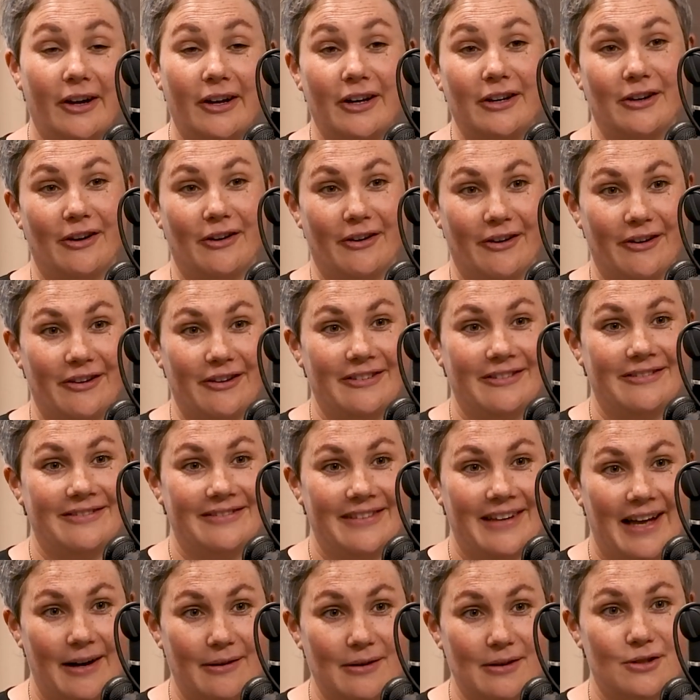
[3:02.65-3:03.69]
going to know
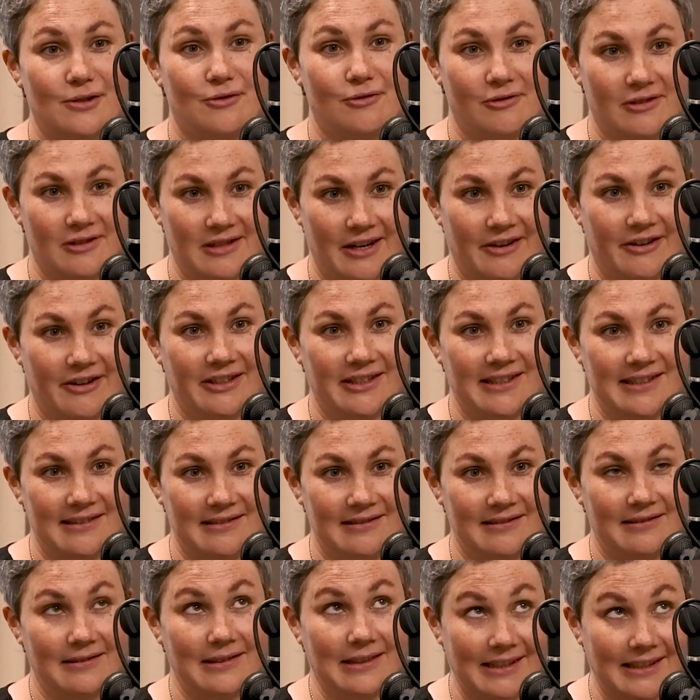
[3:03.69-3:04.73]
how extraordinarily
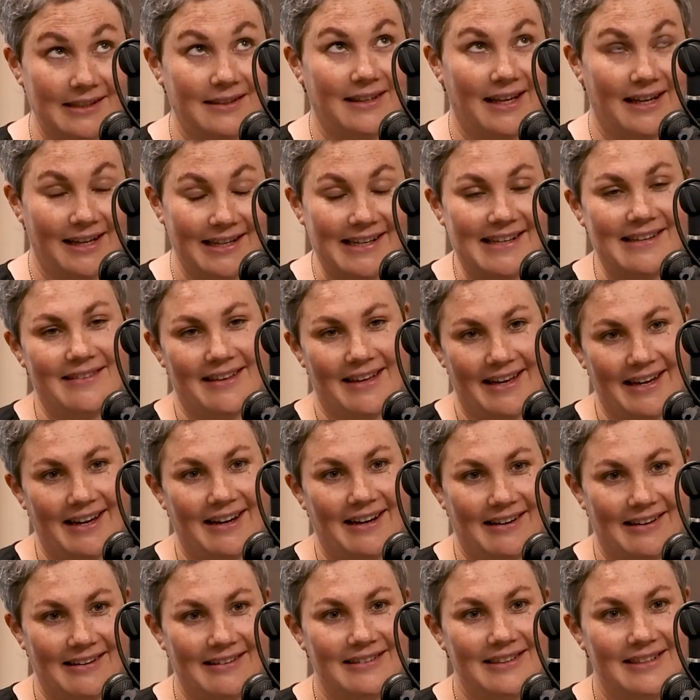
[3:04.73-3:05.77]
lucky they
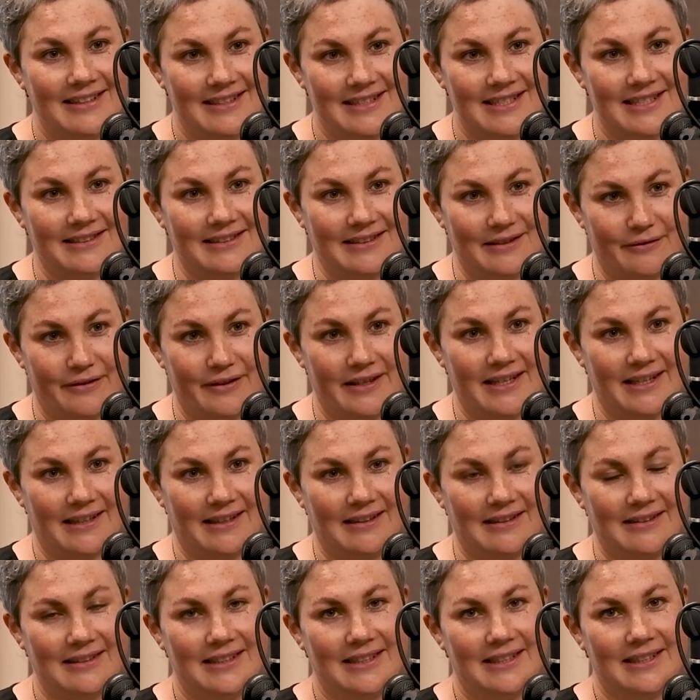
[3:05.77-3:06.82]
are to live
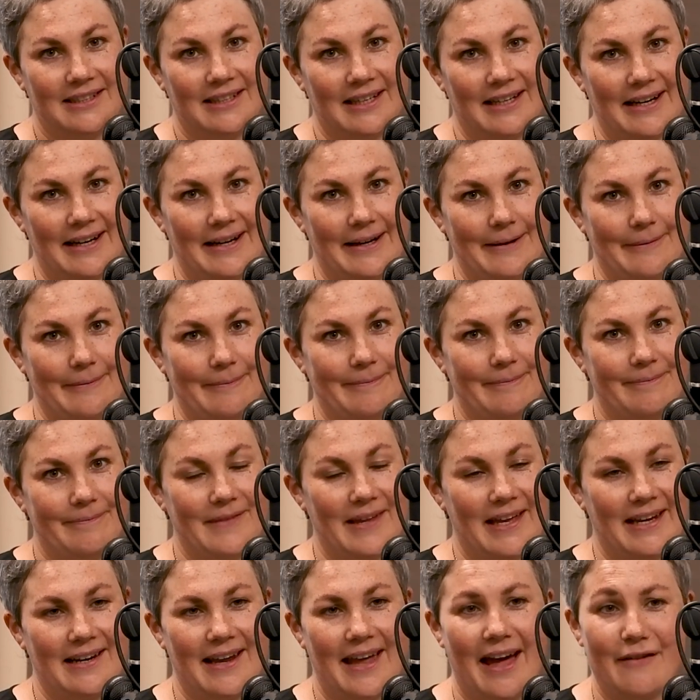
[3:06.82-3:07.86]
here
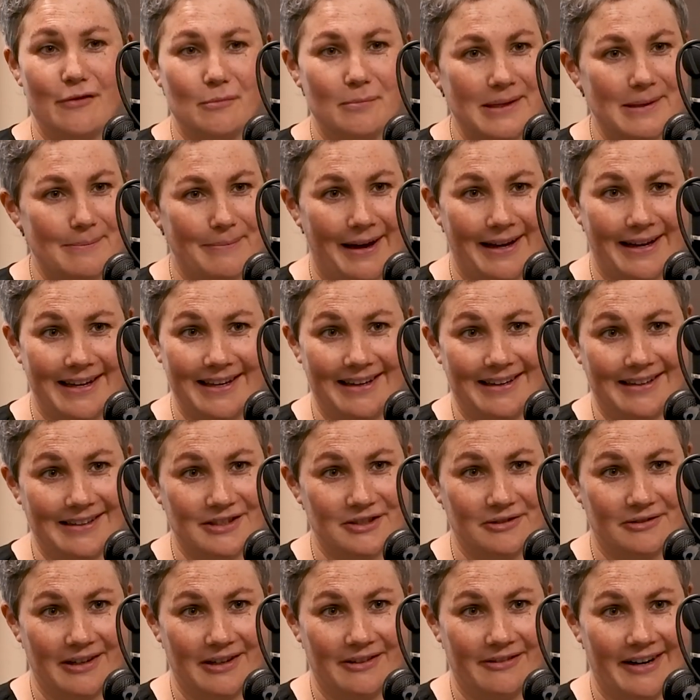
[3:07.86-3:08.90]
and have a big backyard
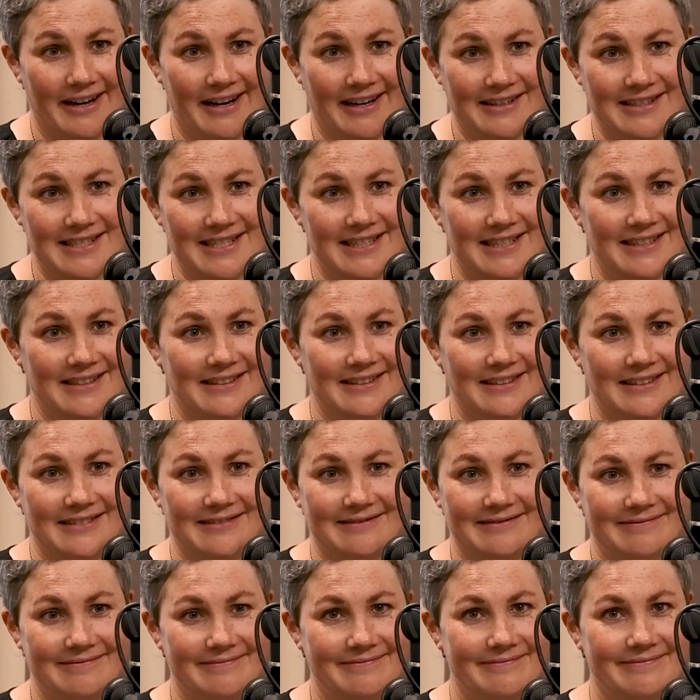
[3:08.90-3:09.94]
to run around in
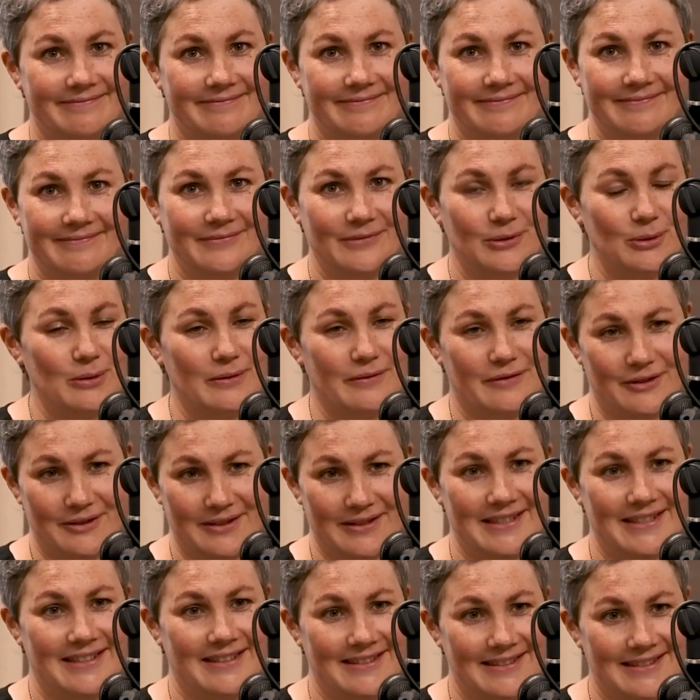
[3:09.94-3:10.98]
and all of those
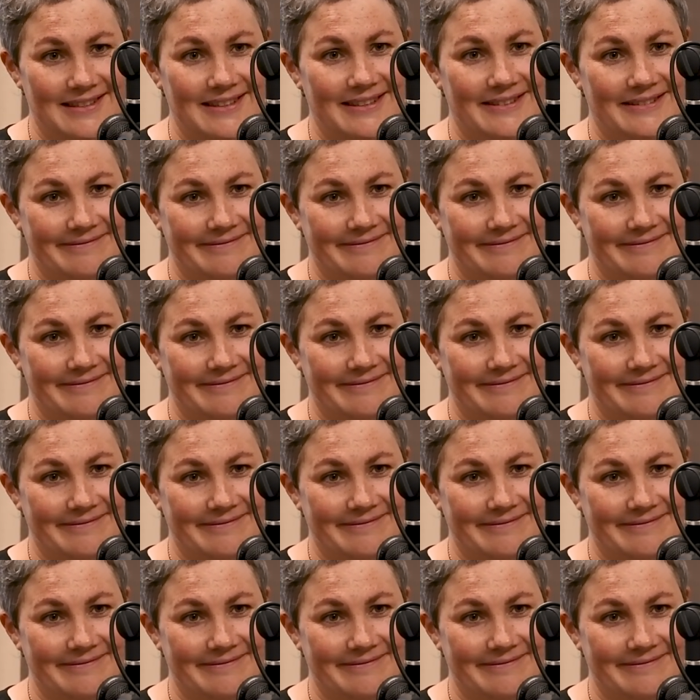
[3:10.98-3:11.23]
things,